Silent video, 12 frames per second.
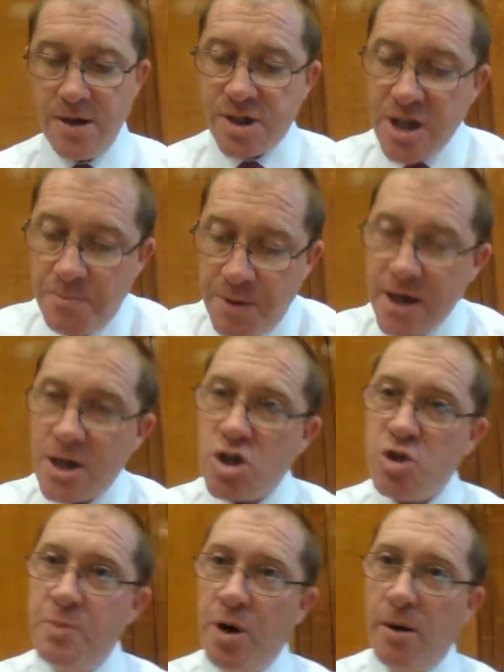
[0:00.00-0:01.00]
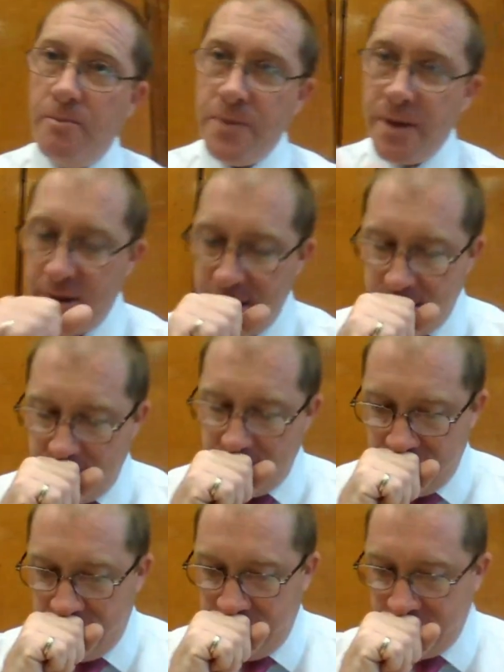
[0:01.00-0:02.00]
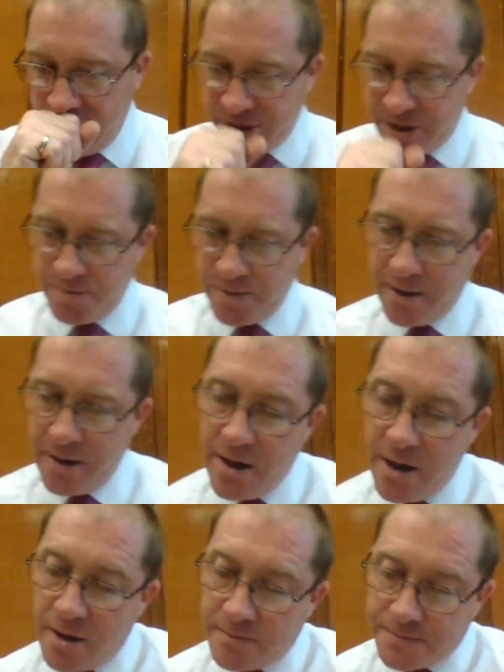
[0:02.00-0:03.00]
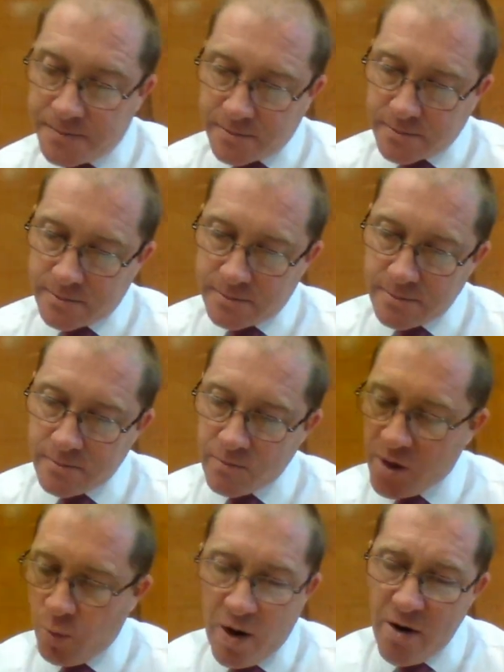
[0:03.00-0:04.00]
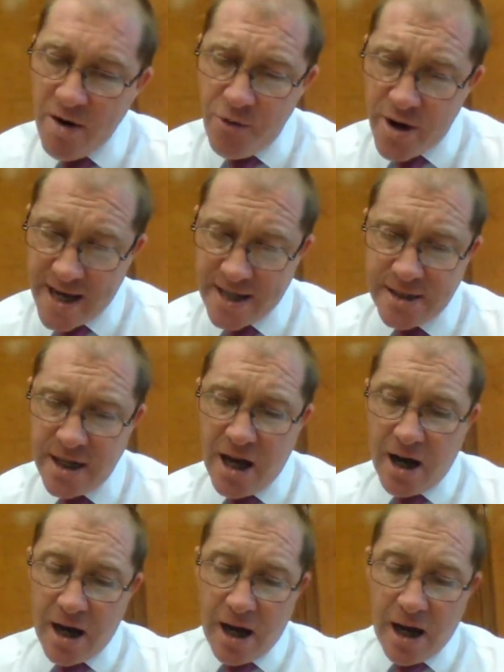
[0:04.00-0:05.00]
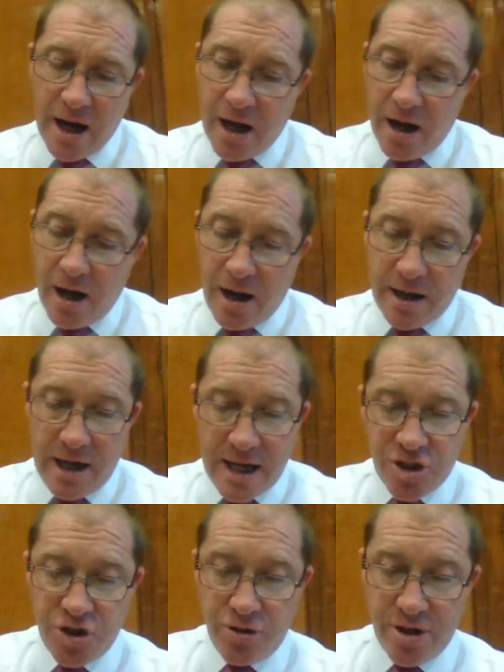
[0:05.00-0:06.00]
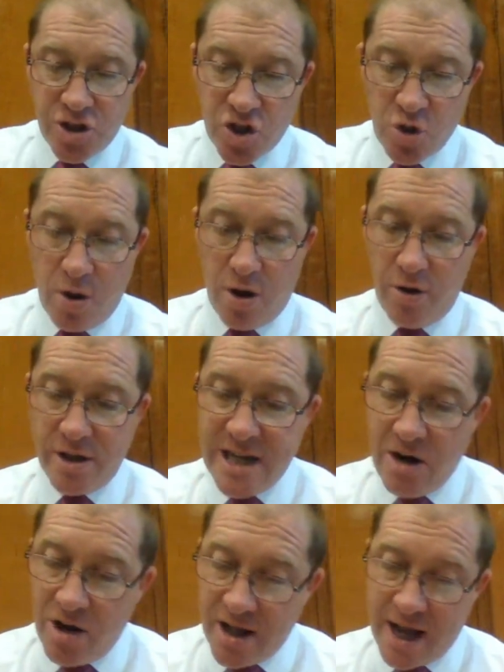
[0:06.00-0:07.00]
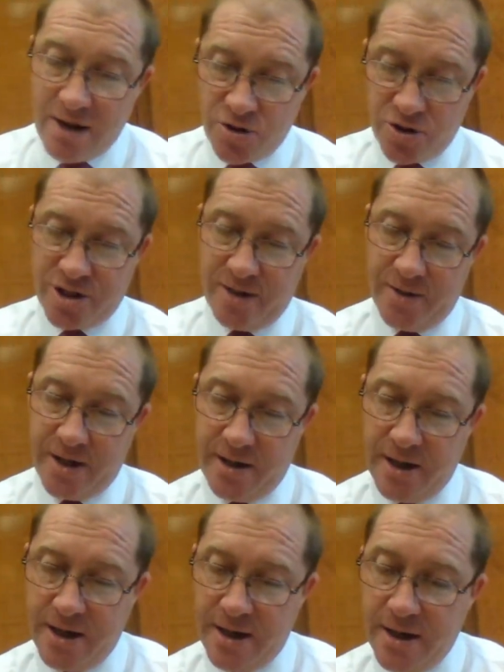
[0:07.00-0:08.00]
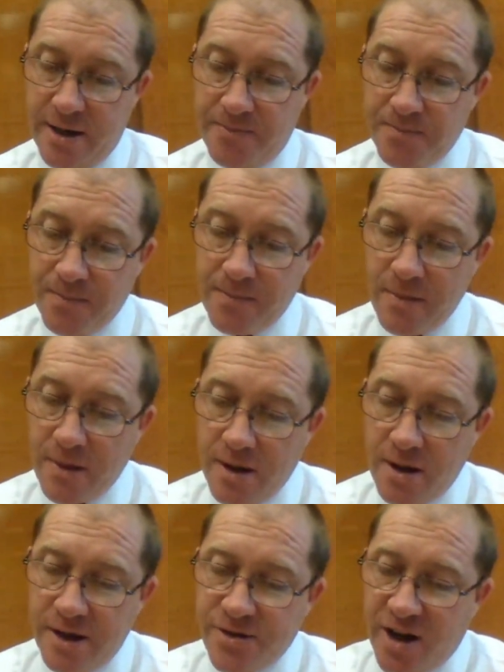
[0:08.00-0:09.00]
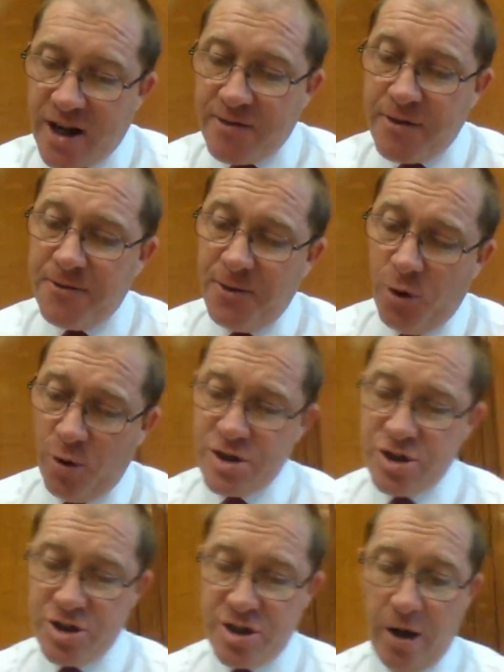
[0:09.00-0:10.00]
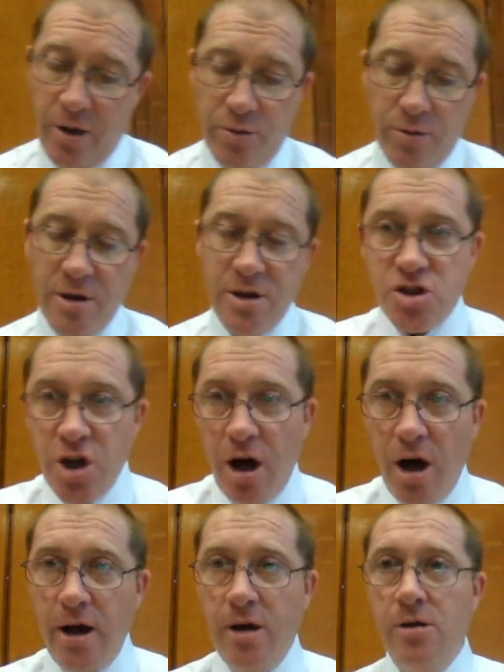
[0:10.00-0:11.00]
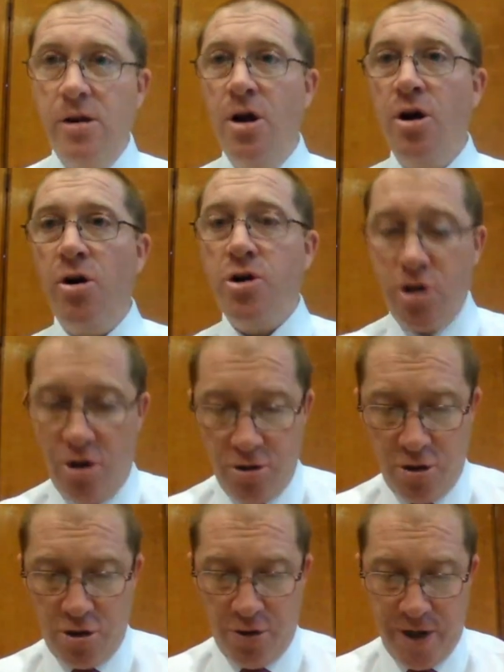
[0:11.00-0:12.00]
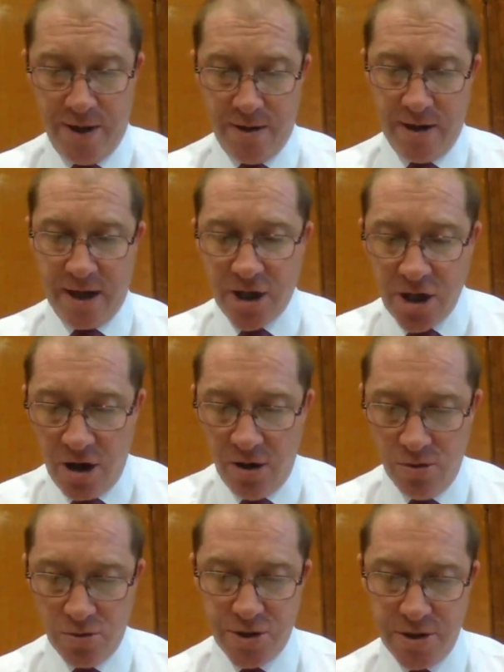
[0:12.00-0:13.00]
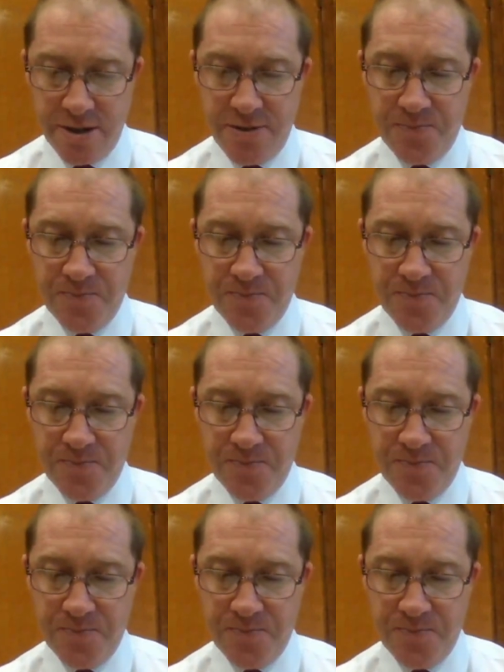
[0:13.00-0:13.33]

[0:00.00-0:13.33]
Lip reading: So you pick your spot, excuse me, wherever it is, unless you're in a squat or a derelict house or something, it's going to have a floor of stone, tile, or concrete and cold.